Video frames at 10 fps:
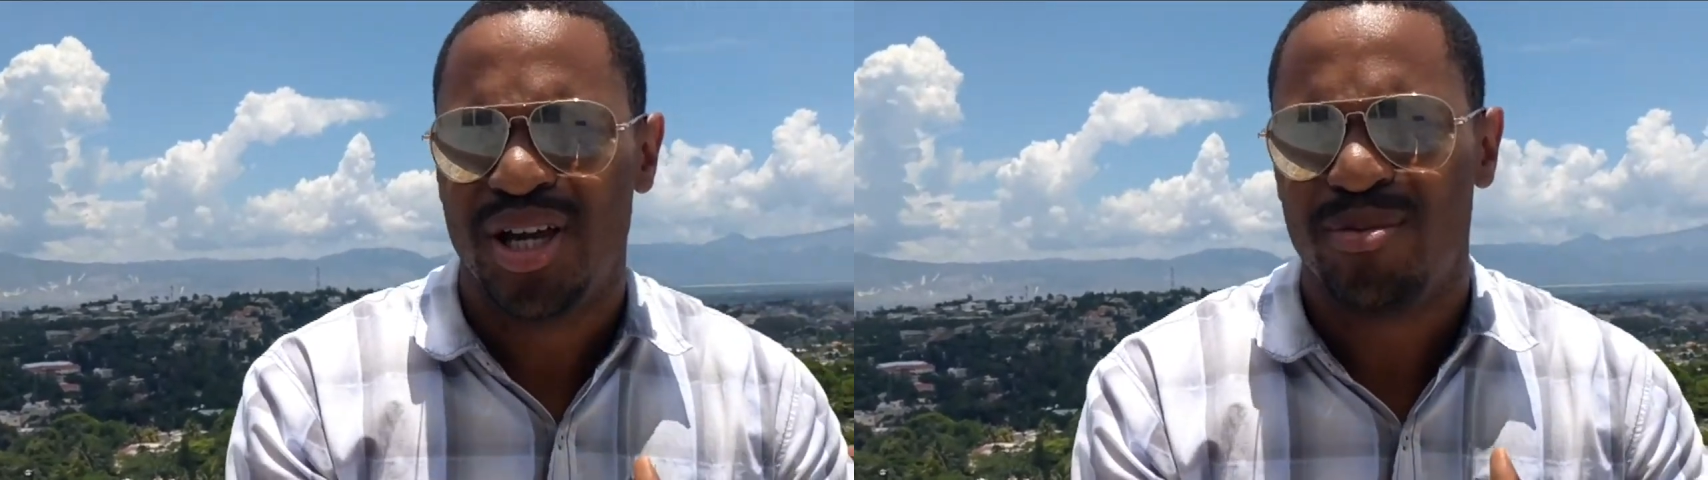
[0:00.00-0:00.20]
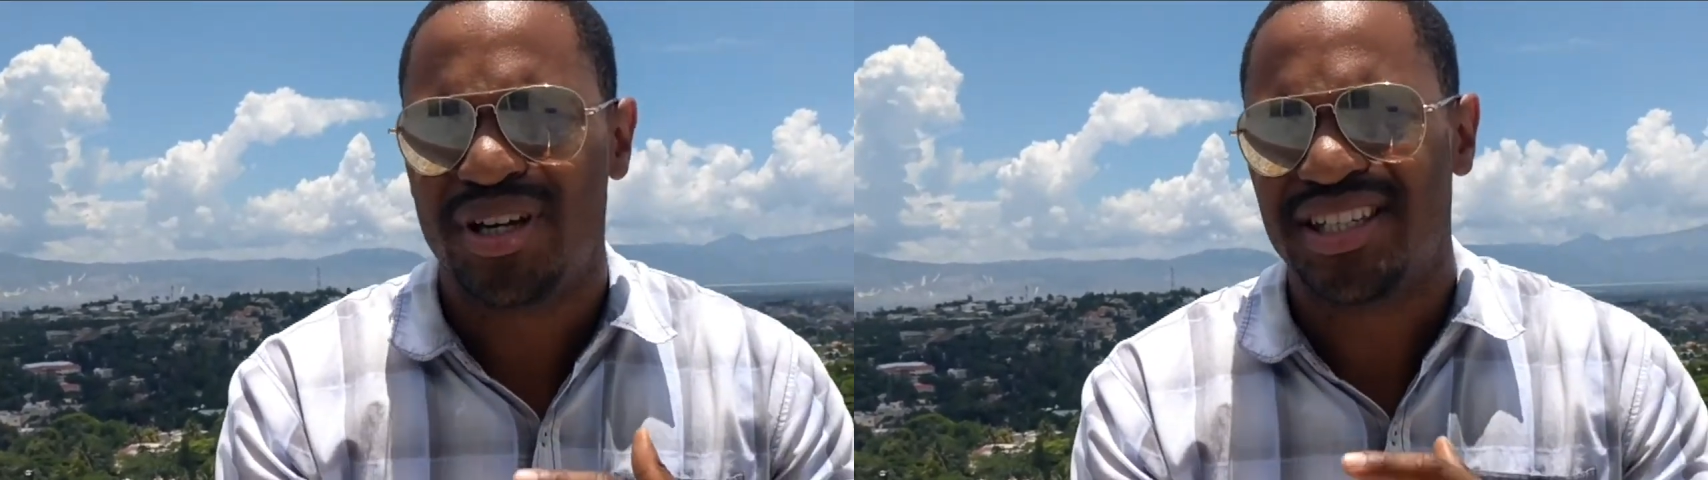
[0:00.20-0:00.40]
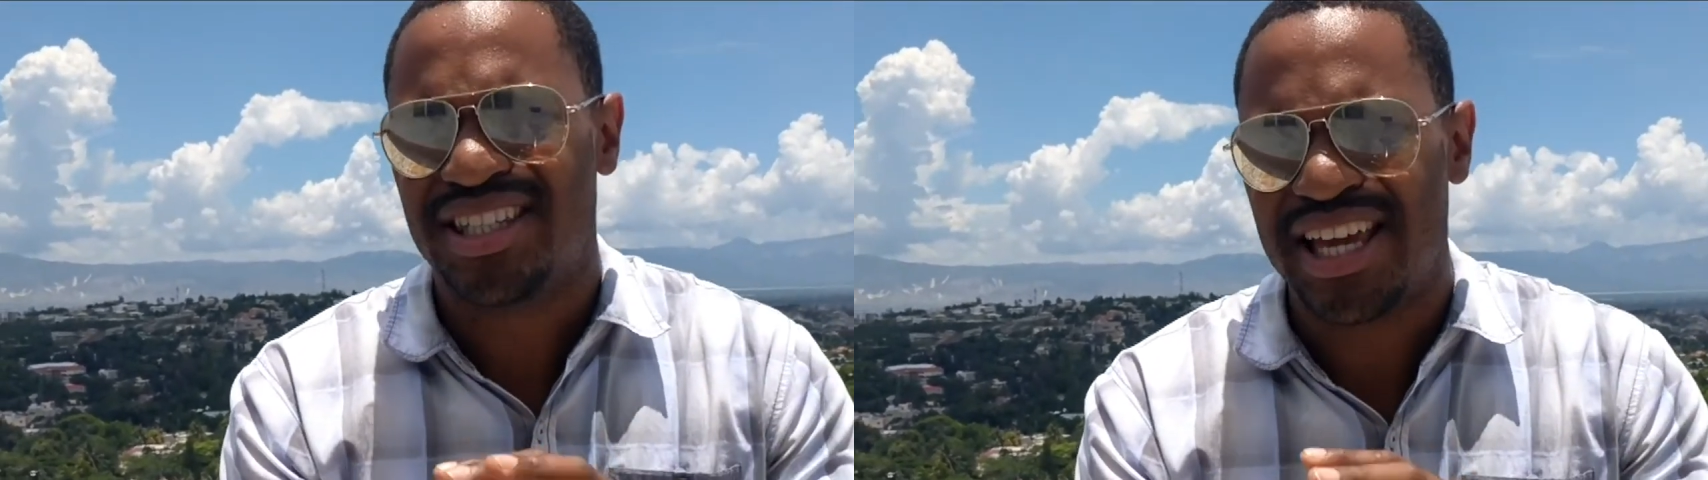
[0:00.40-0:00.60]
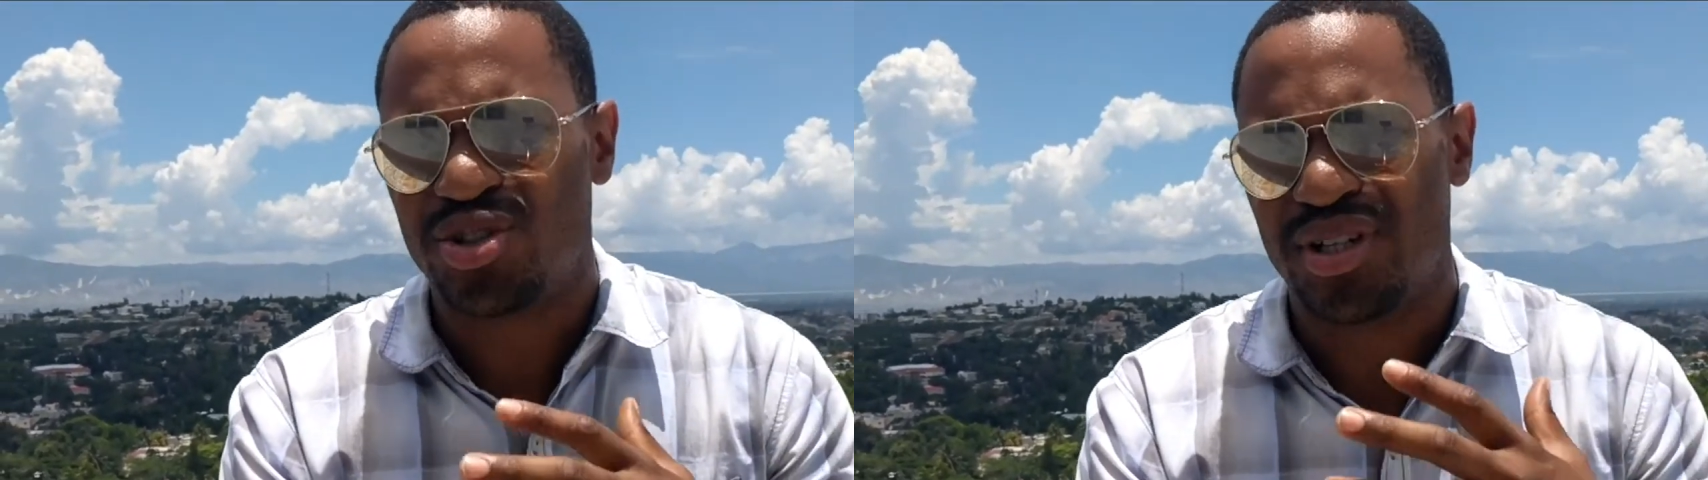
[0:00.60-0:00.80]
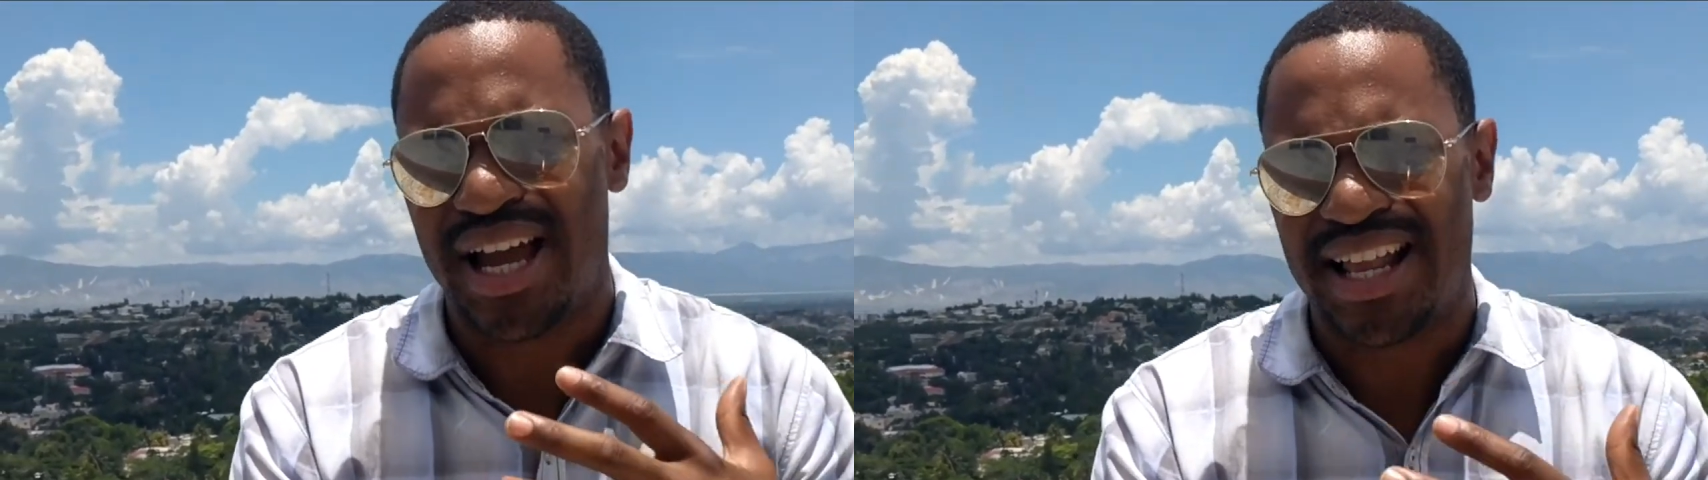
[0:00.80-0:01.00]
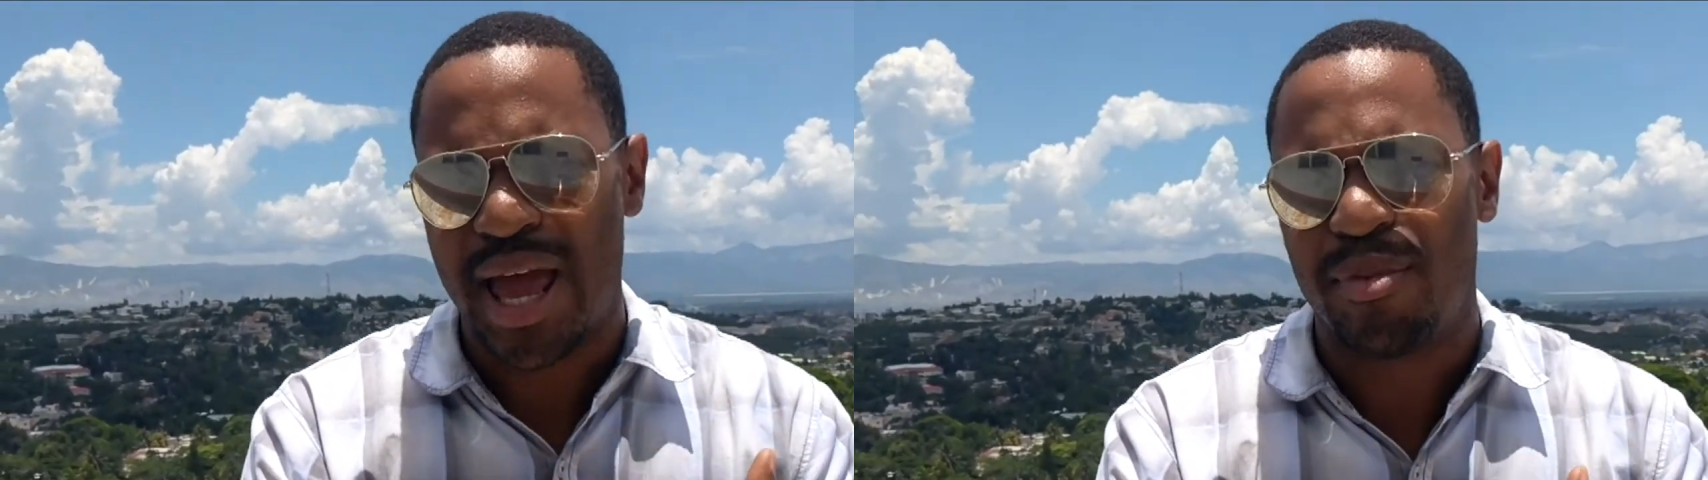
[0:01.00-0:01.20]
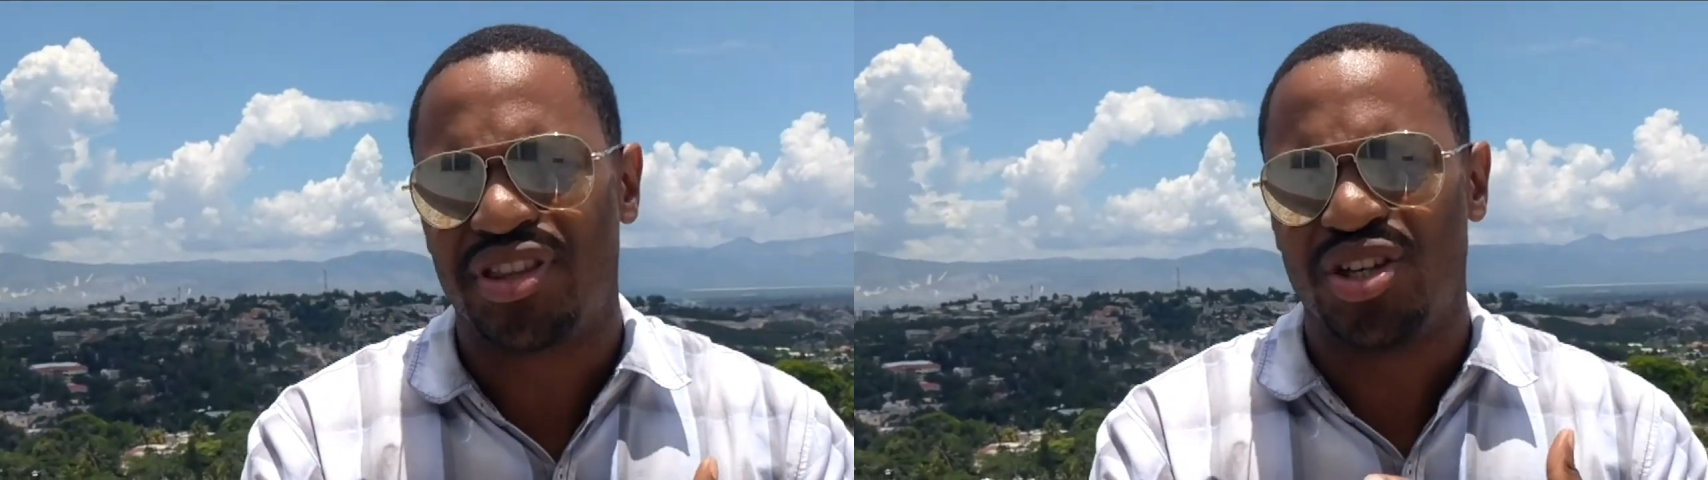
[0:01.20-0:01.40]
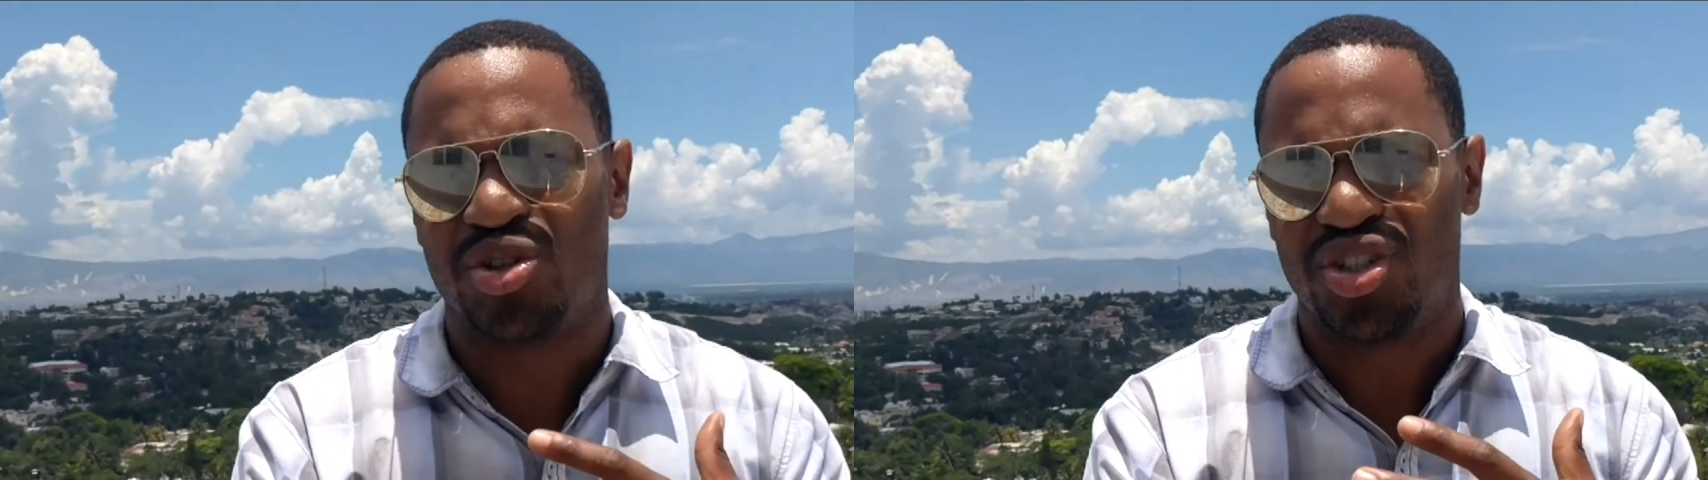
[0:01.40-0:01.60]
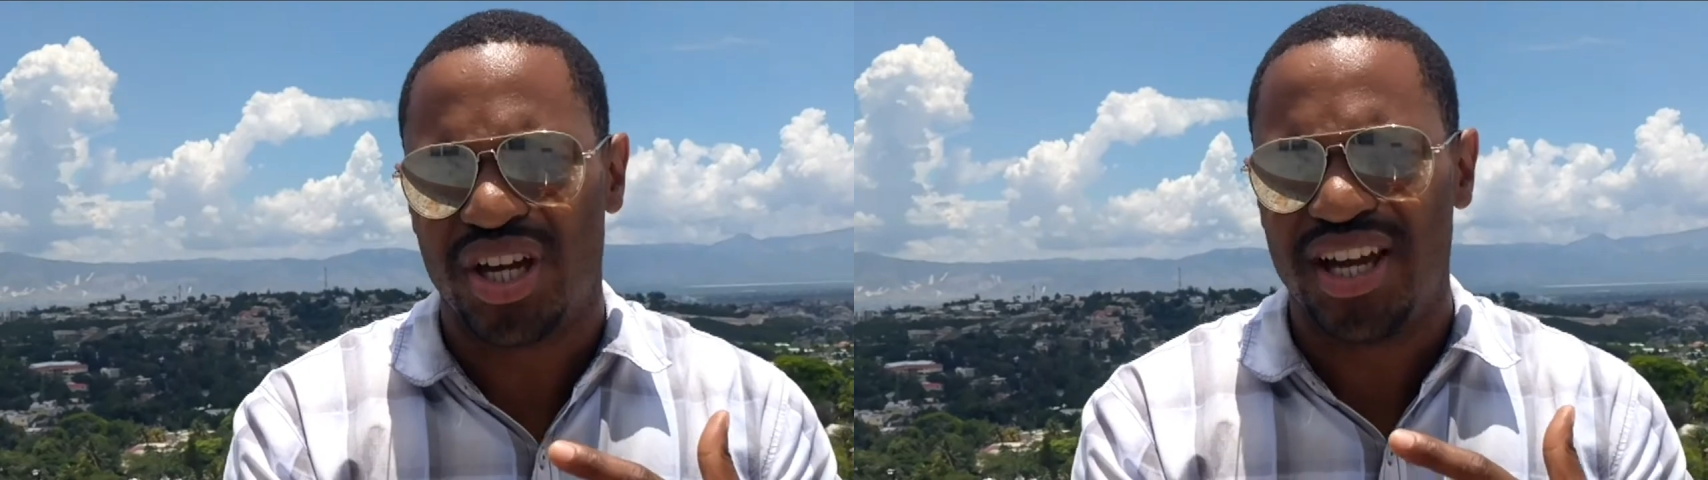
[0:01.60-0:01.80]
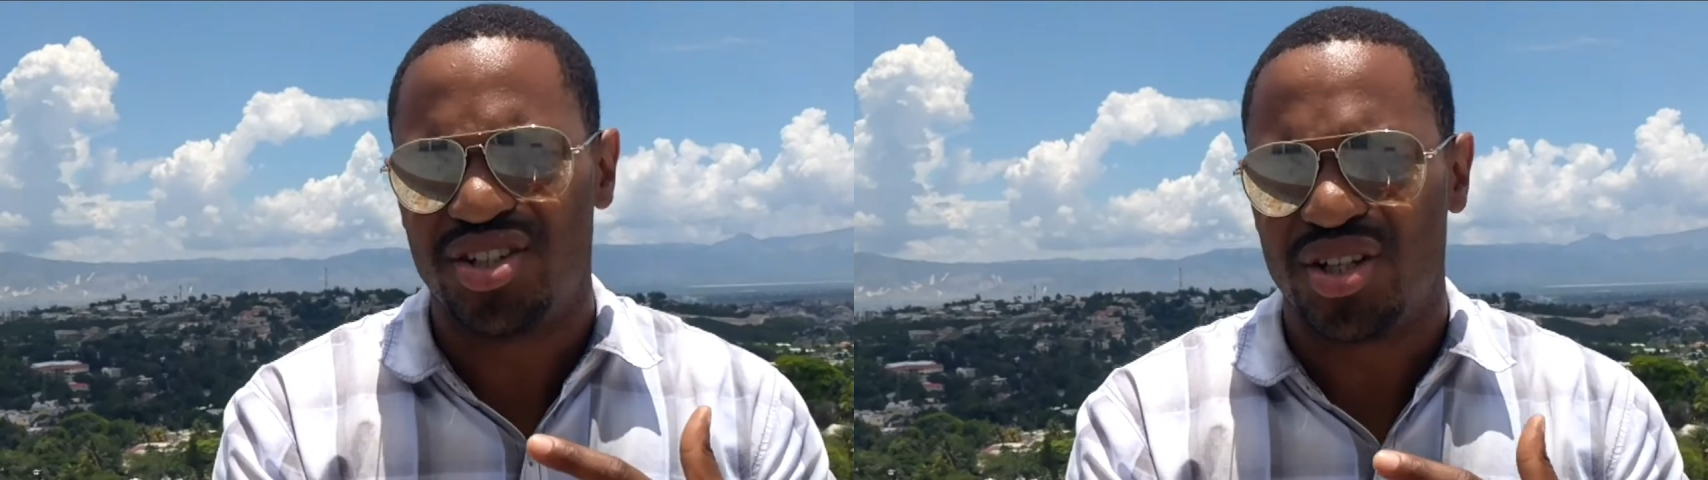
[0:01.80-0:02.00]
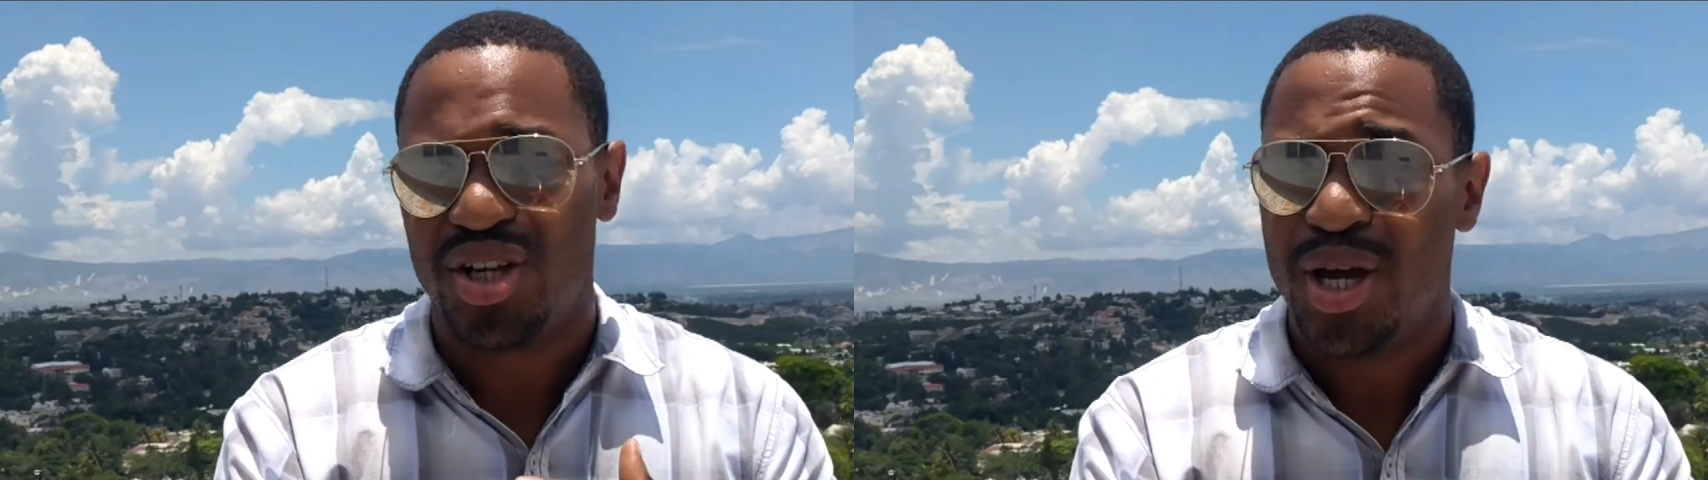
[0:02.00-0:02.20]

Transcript: because things are dynamic, things are changing.